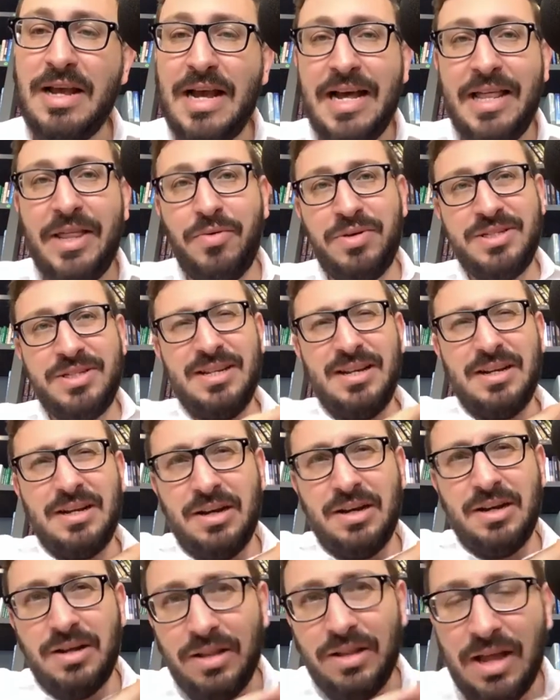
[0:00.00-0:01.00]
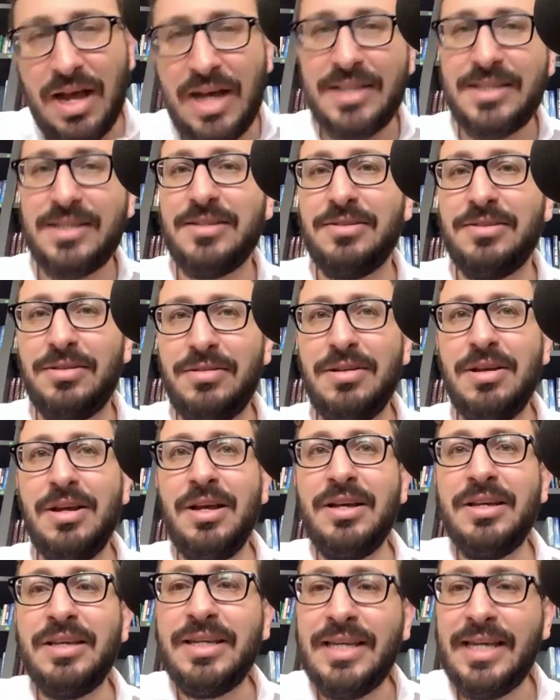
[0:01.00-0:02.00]
And there was a colossal
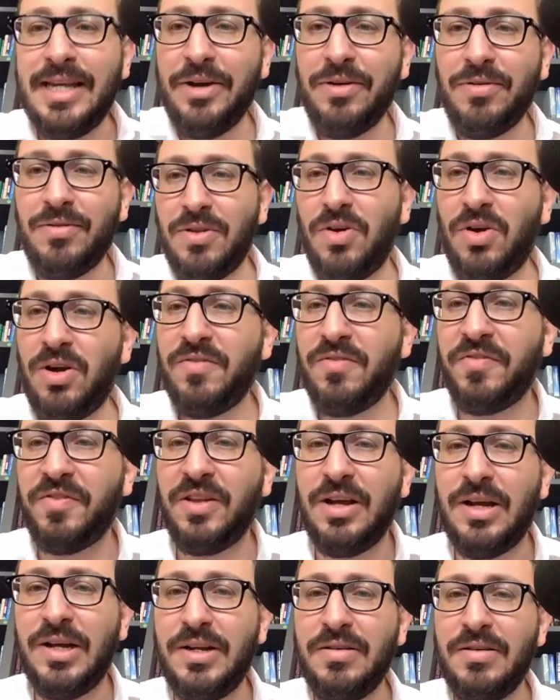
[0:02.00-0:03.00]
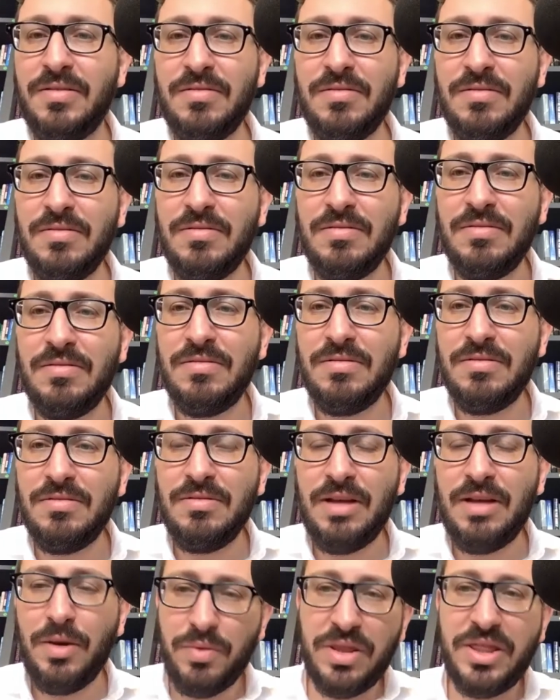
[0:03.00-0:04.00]
year-long flood.
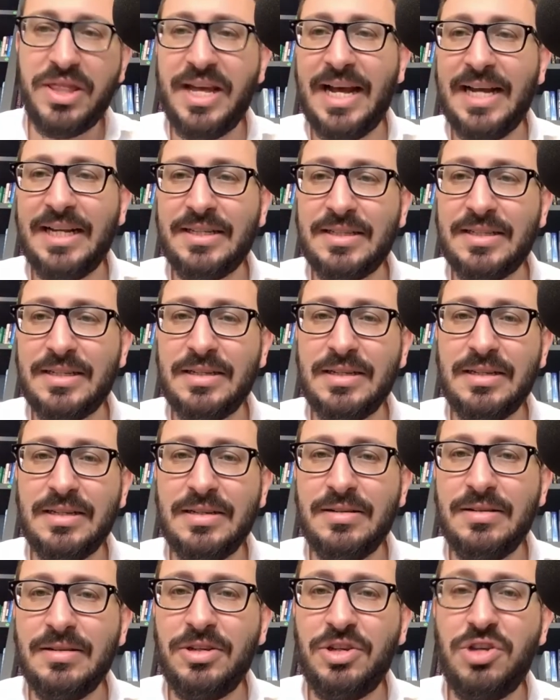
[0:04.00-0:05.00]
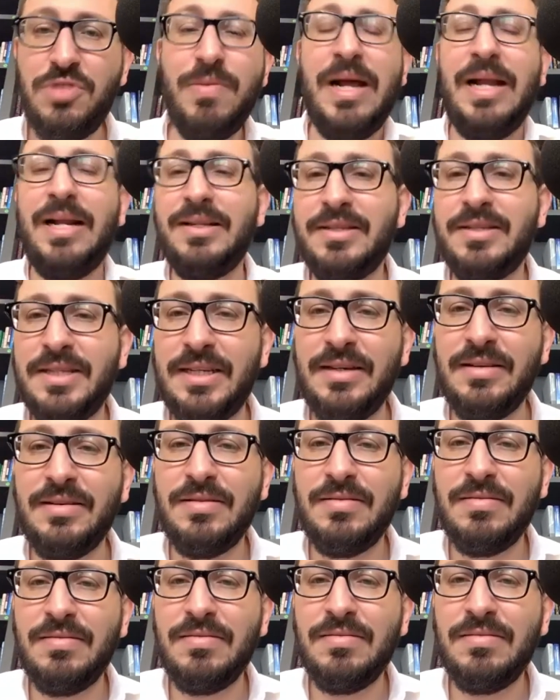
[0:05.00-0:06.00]
And with that, humanity
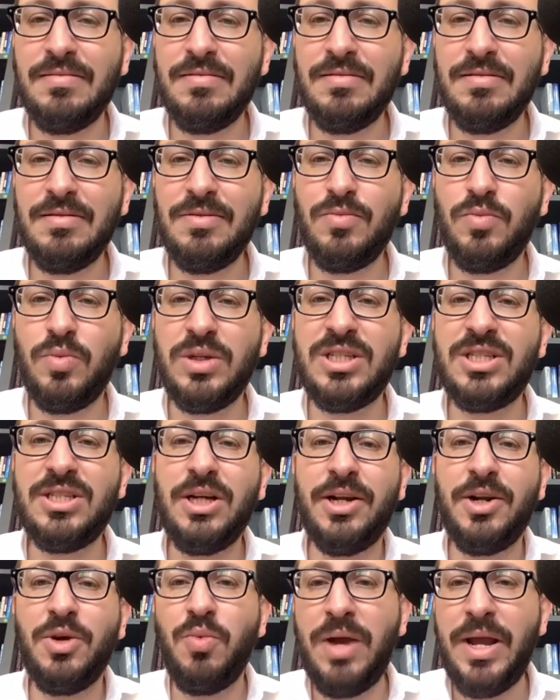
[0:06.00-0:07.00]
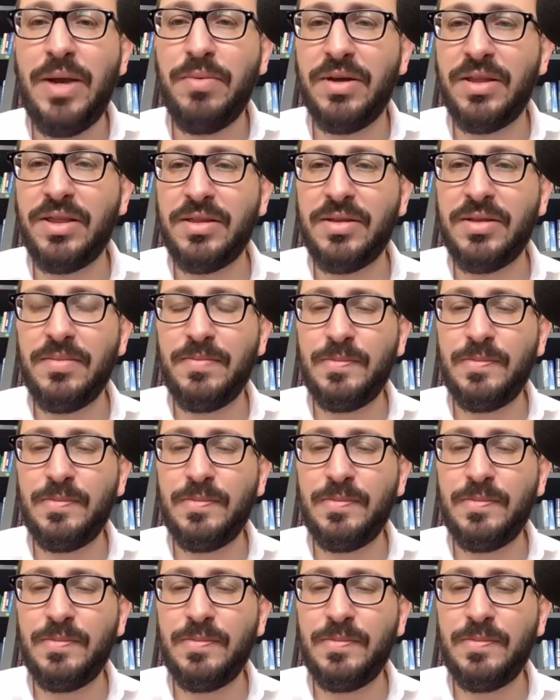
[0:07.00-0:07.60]
was done away with.